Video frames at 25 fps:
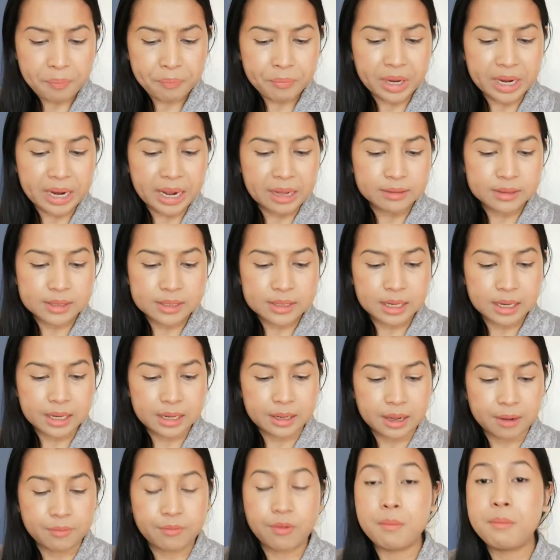But I have to
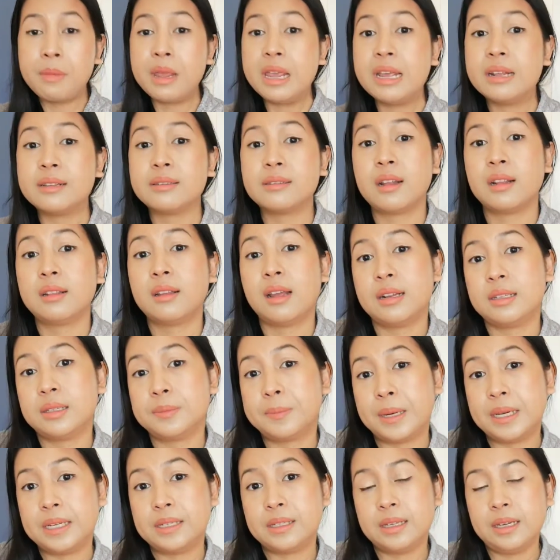say, for me, it's not that
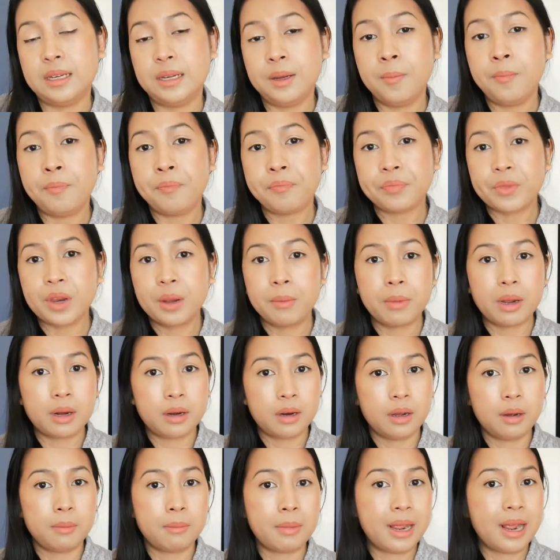spicy.
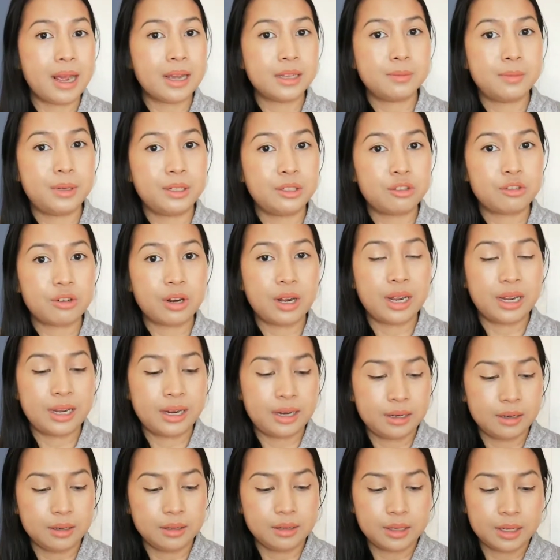But my husband tried
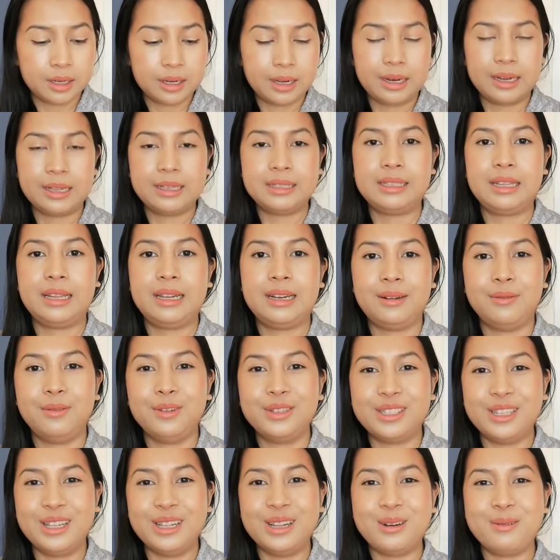it earlier and he said it
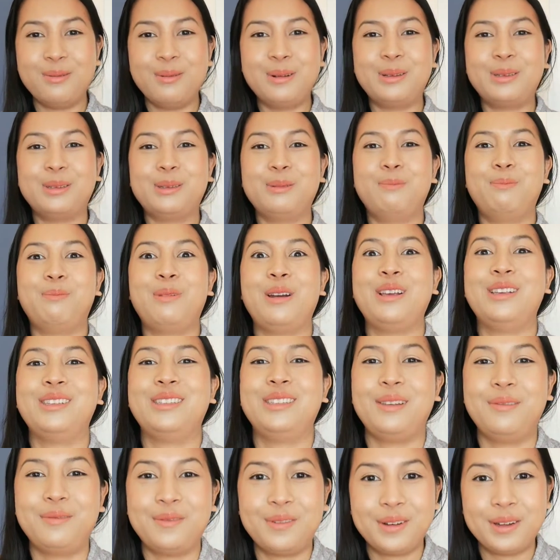was a little bit
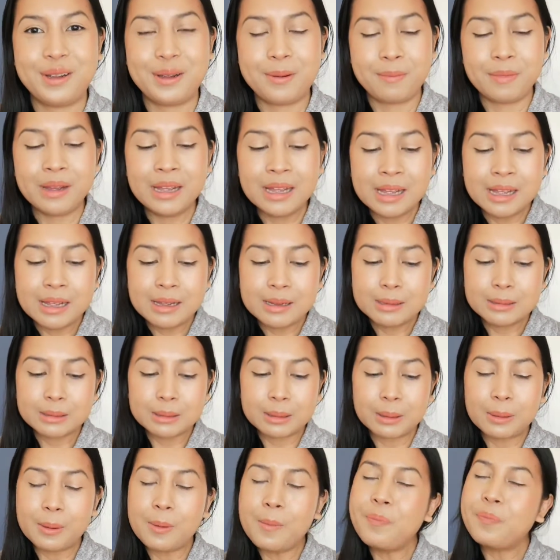spicy for him.
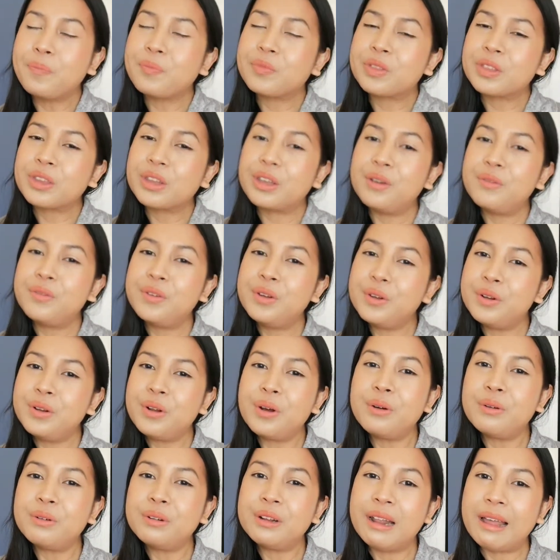So if you
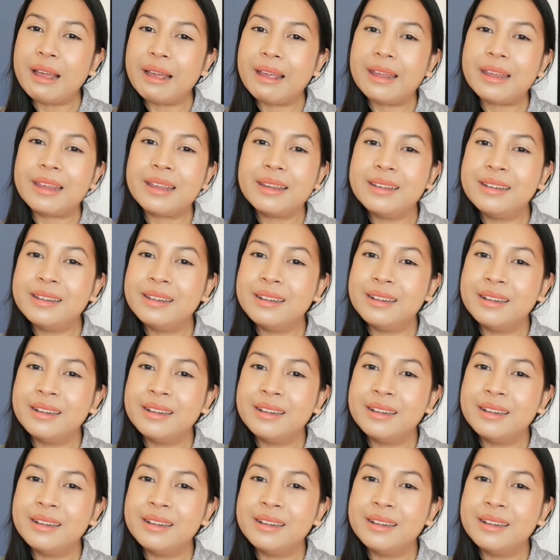don't like